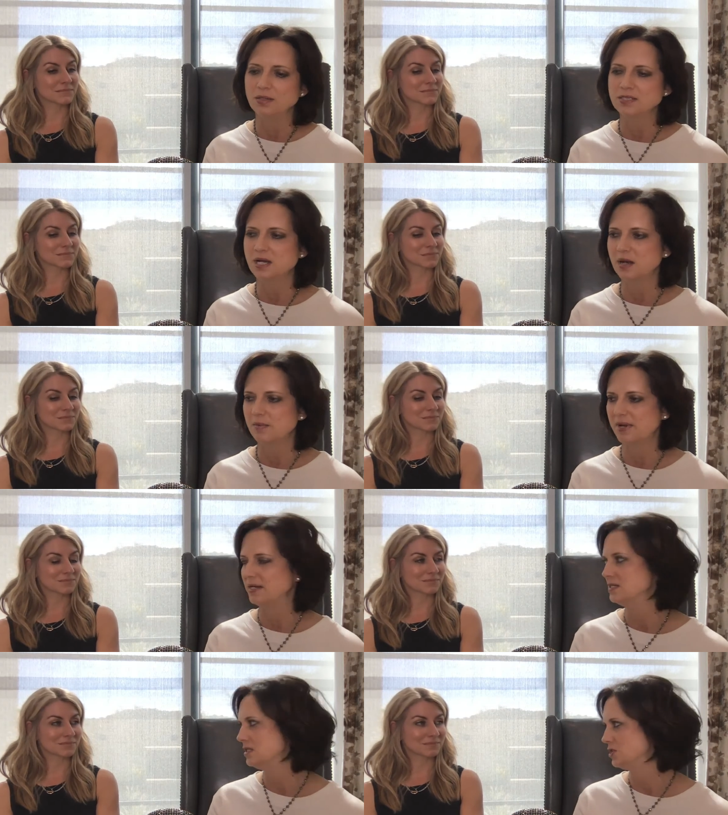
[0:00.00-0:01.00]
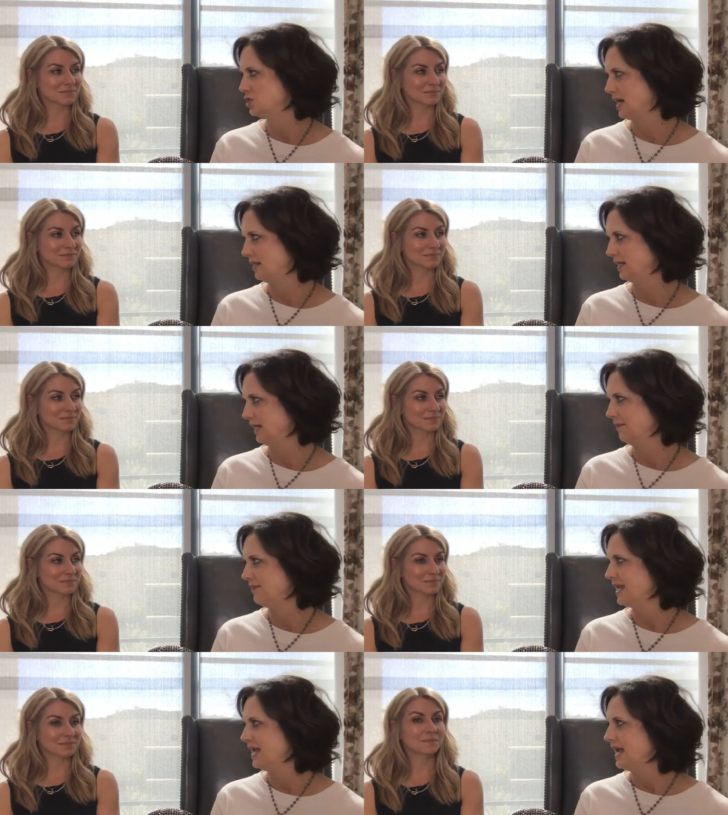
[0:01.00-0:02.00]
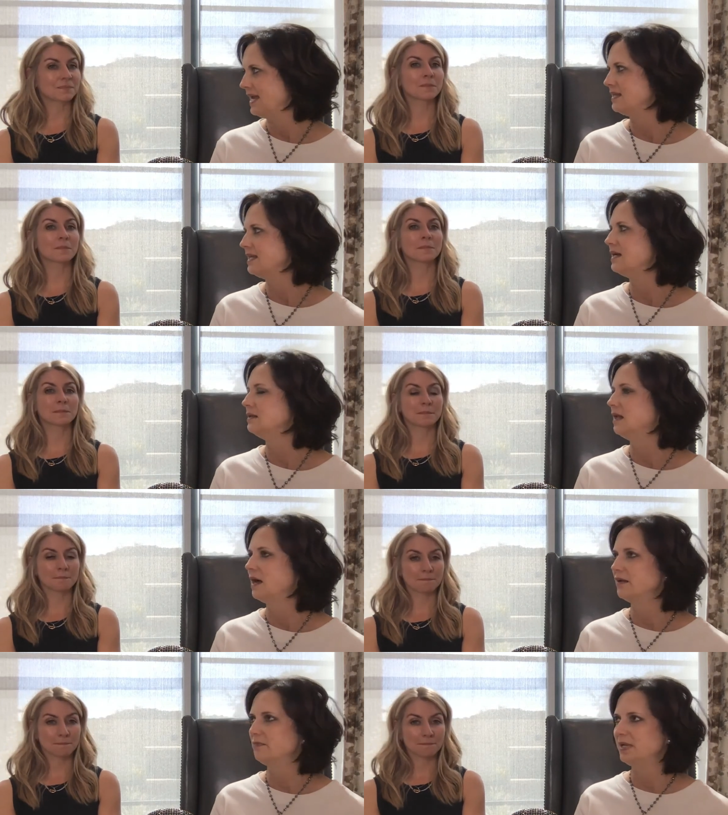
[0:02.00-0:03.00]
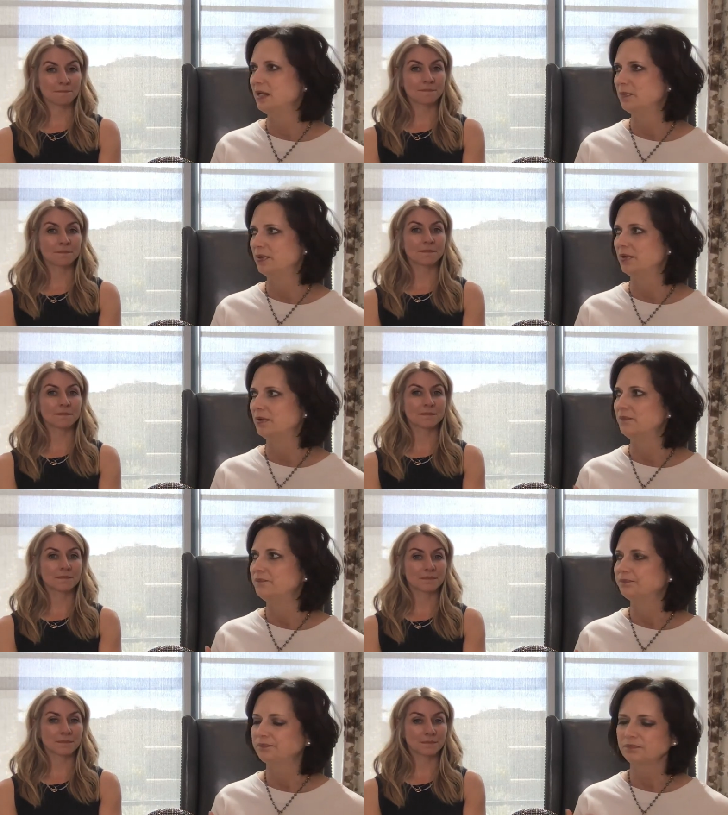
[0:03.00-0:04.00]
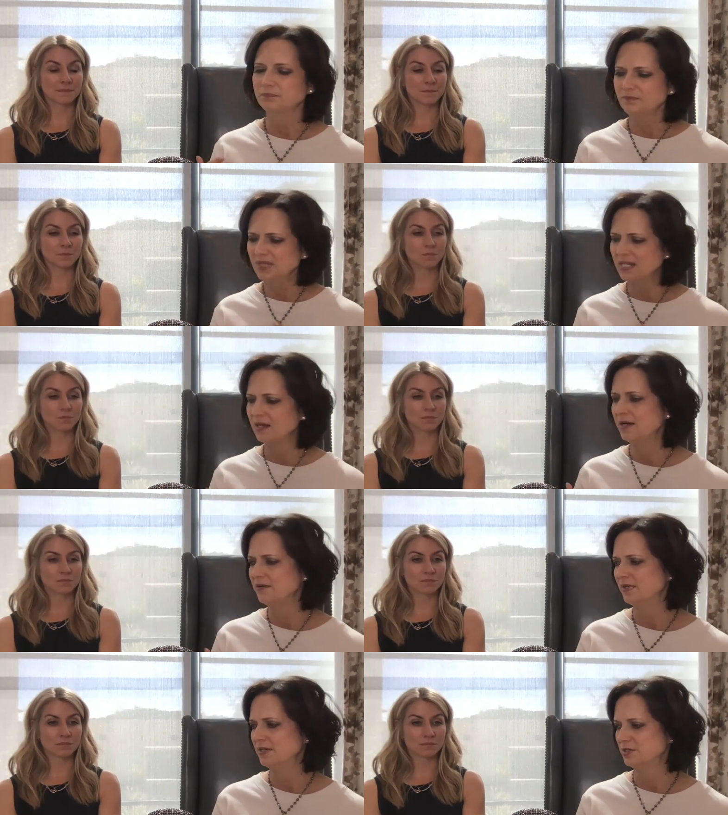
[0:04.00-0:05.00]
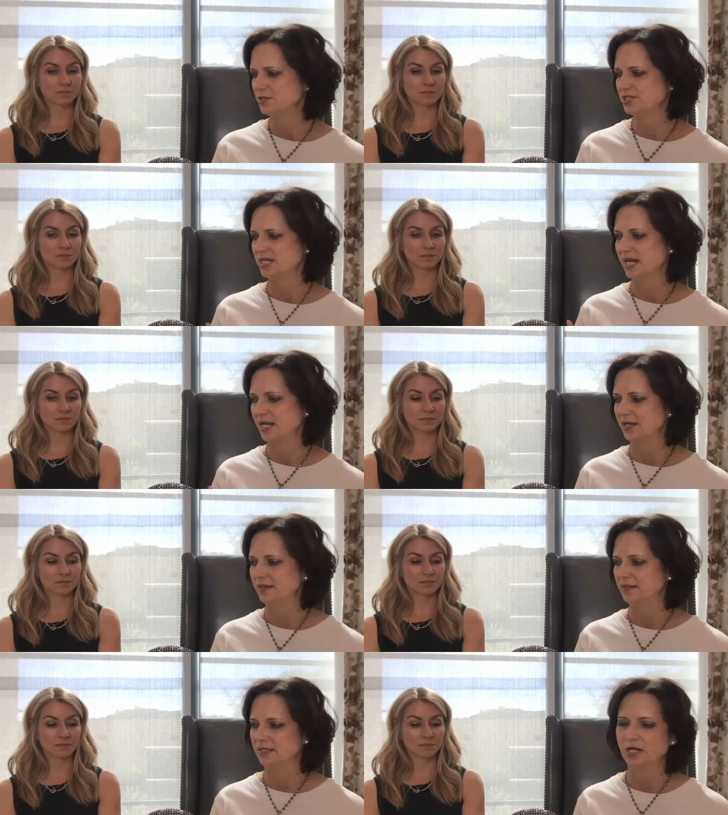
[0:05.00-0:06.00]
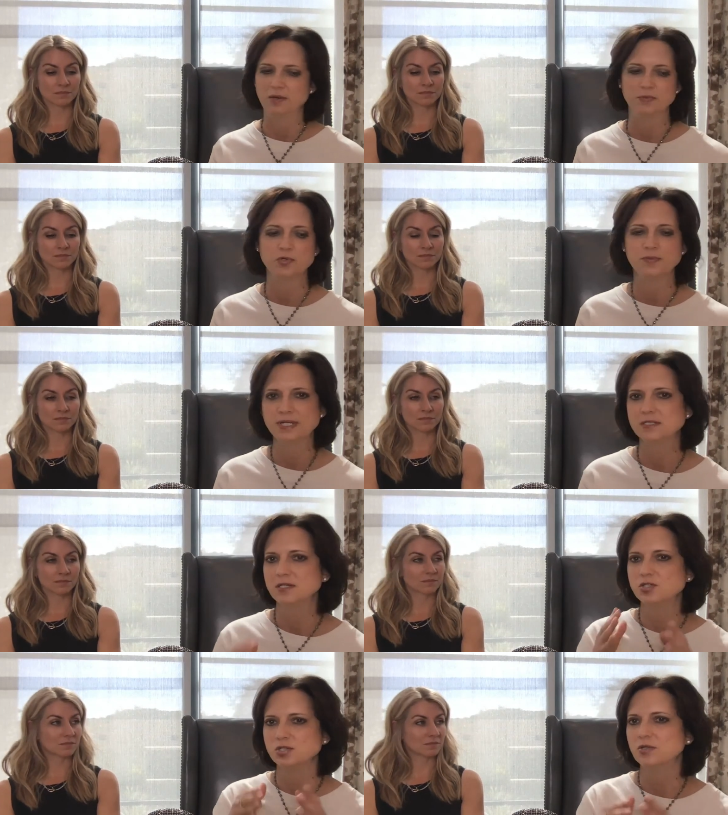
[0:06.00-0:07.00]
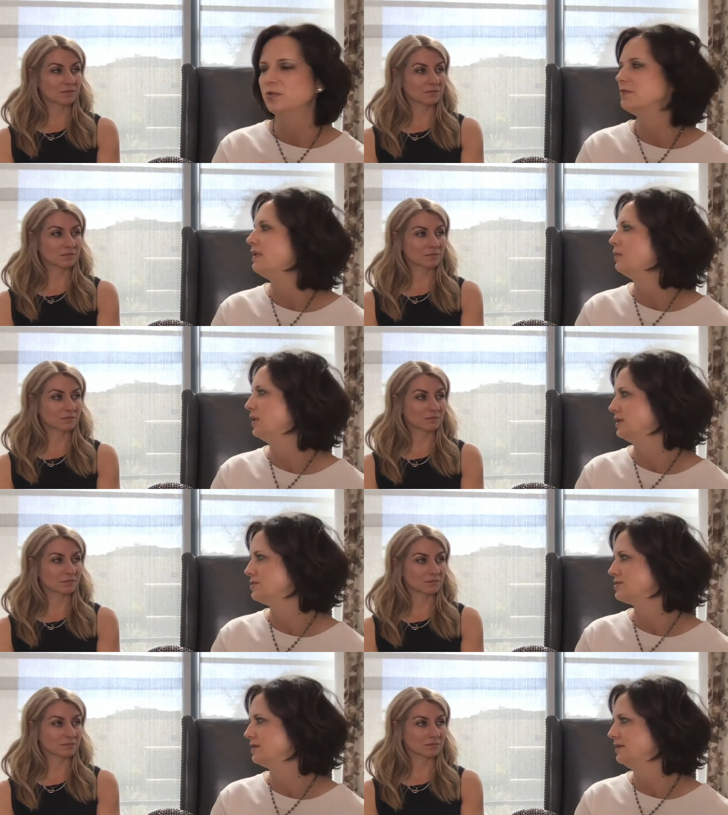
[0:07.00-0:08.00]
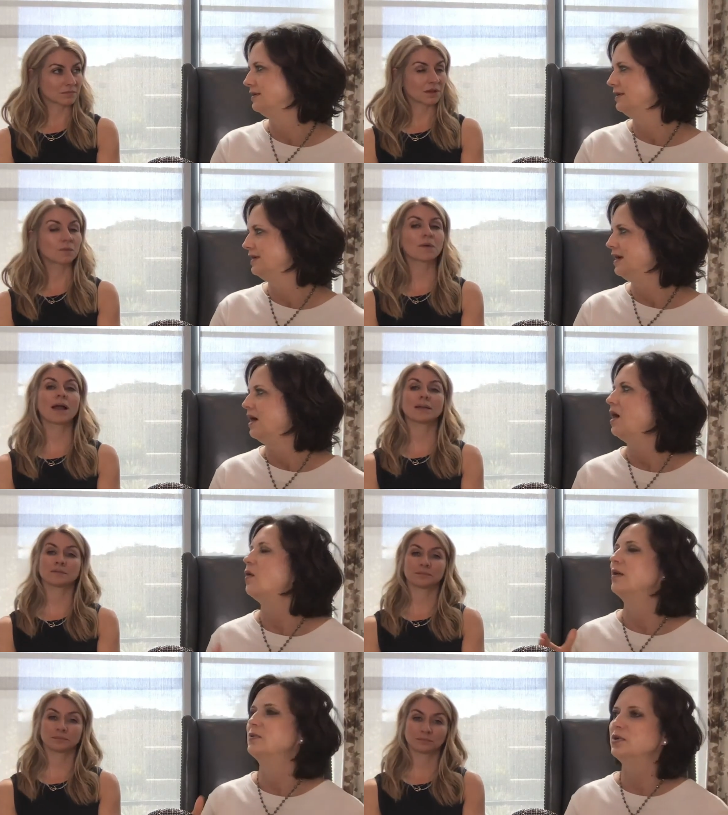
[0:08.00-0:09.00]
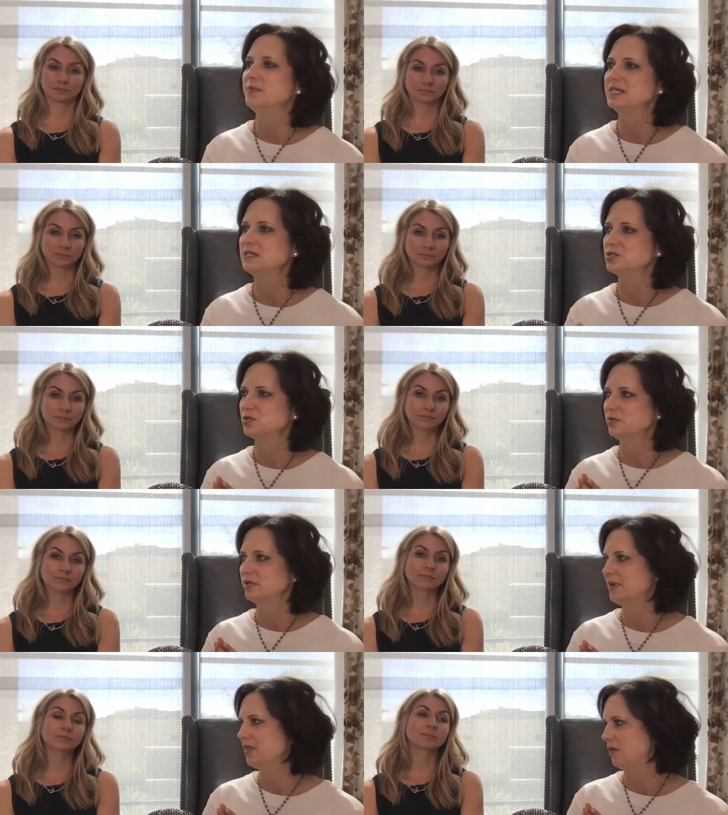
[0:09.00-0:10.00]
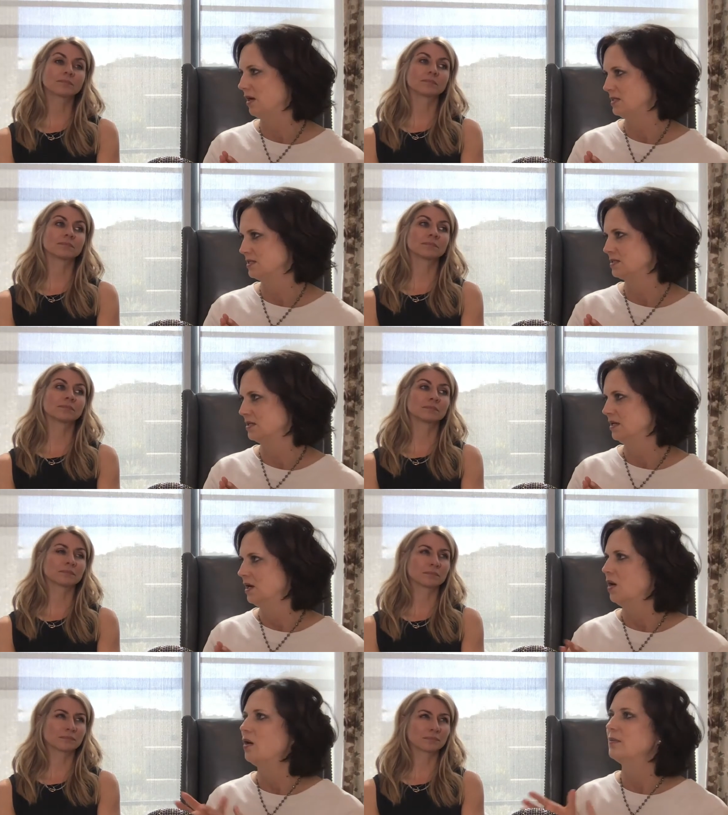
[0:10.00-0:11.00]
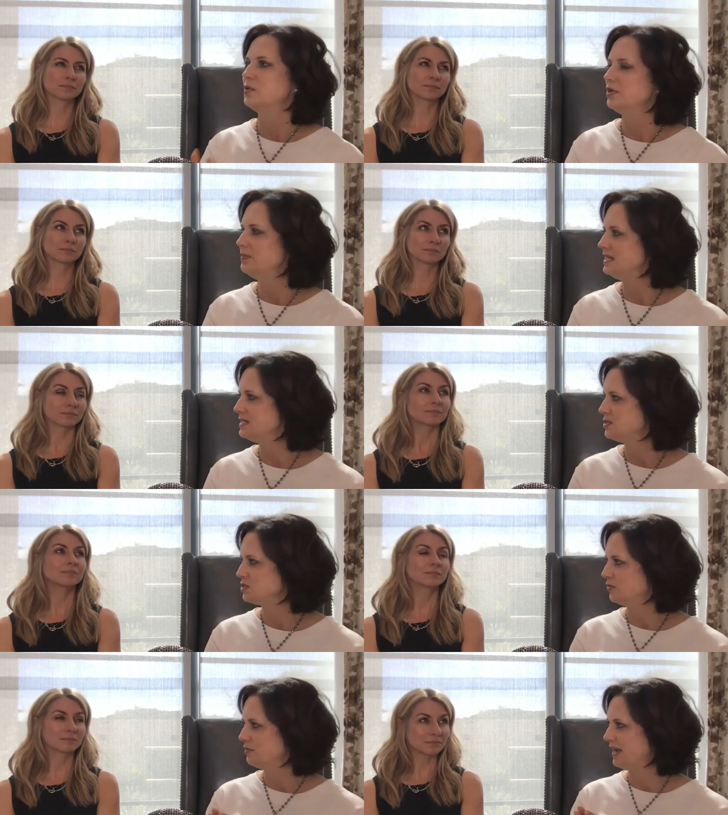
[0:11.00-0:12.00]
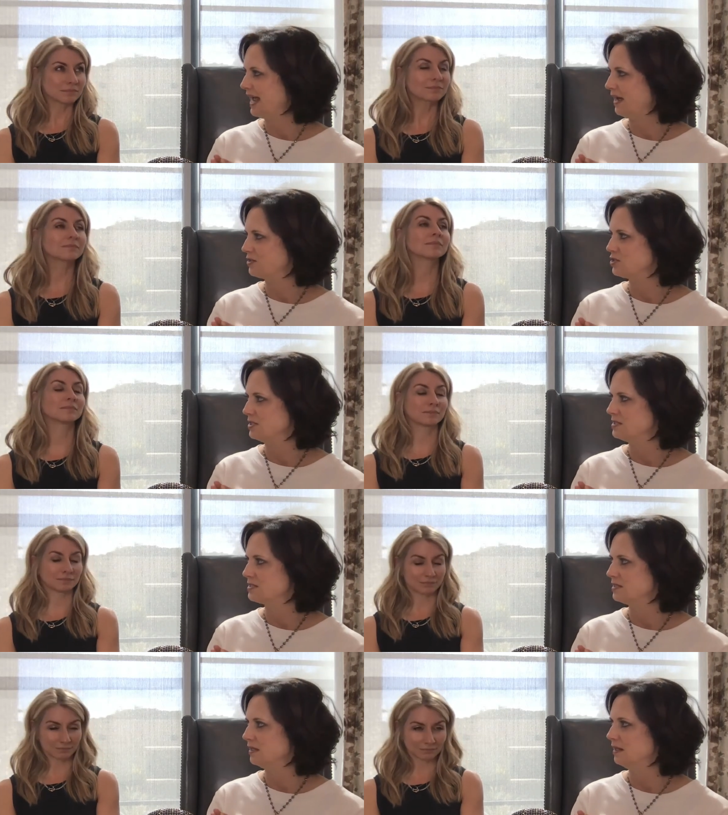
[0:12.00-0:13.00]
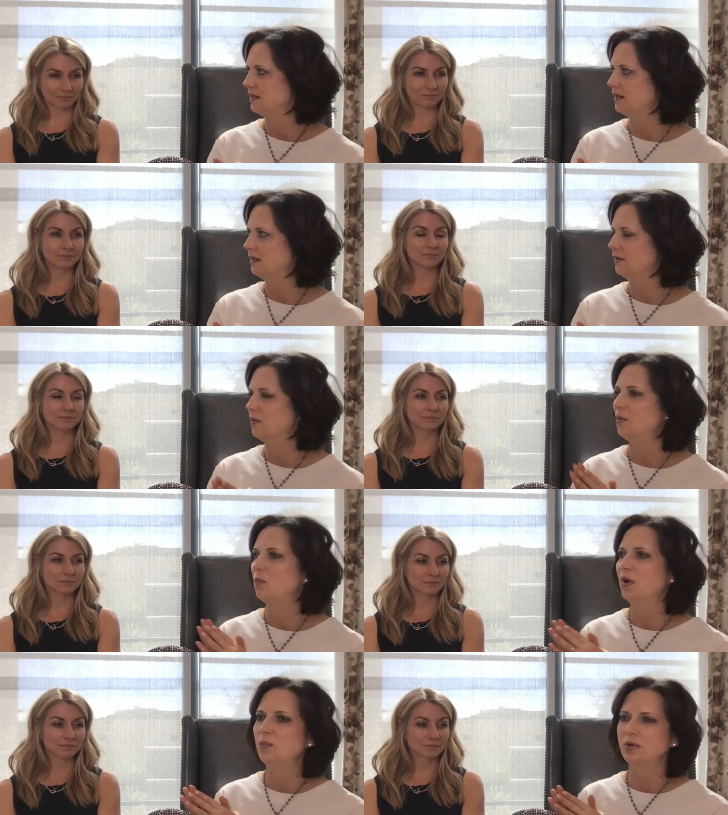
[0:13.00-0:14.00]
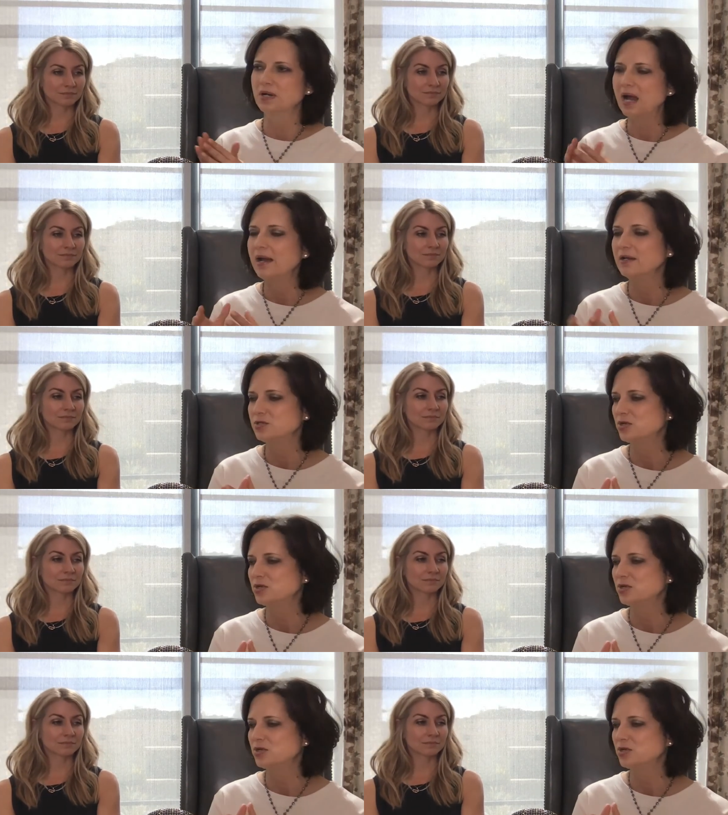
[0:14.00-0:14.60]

Speaker 1: the time about intentionality. And I think a lot of people kind of understand, you know, I'm going to be intentional with my words, right? Or I'm going to be intentional with my thoughts, or I'm going to be intentional with my actions. What we're kind of